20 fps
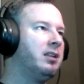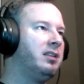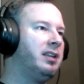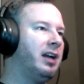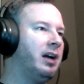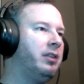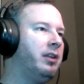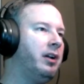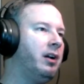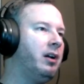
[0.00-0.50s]

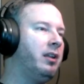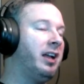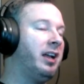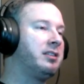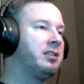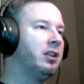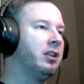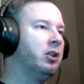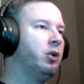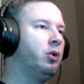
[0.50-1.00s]
Down there,
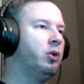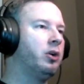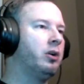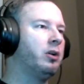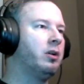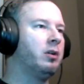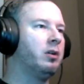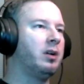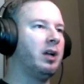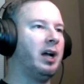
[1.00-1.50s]
that's a
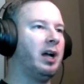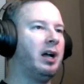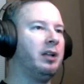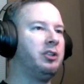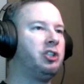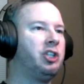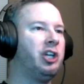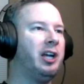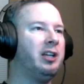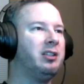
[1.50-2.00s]
Lunar
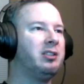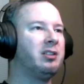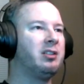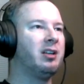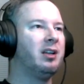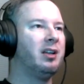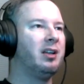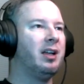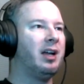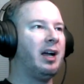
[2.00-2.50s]
Chest.
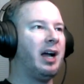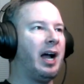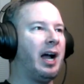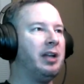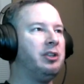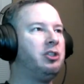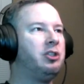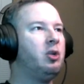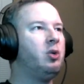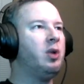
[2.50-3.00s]

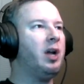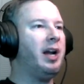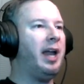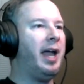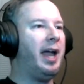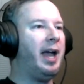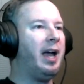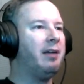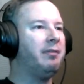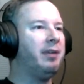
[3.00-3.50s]
I do not
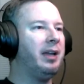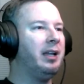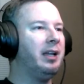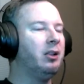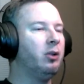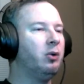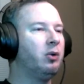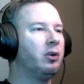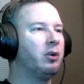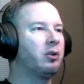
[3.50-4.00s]
have a
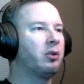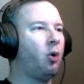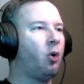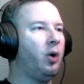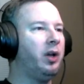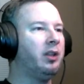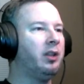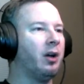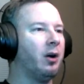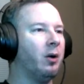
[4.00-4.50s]
Lunar
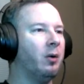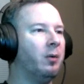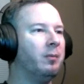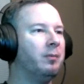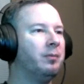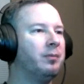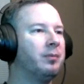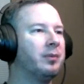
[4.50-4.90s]
Coin, though.